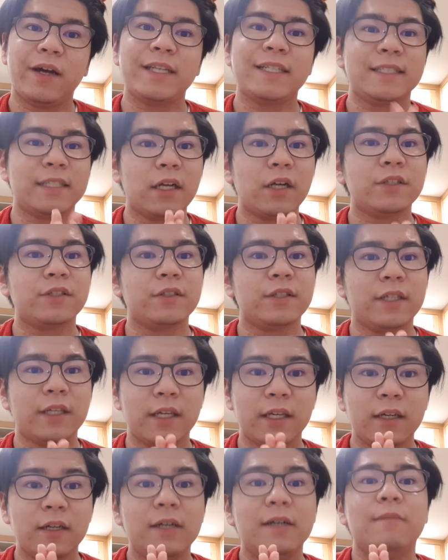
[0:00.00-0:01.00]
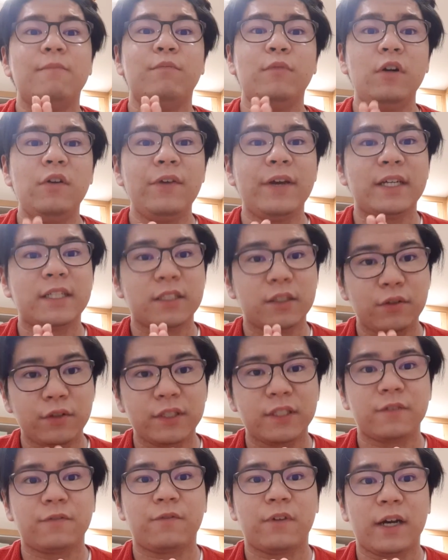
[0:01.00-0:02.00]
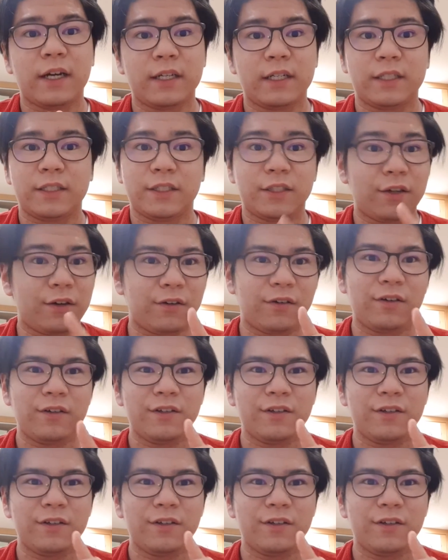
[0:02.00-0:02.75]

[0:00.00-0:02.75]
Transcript: and also the movie exclusive riders. So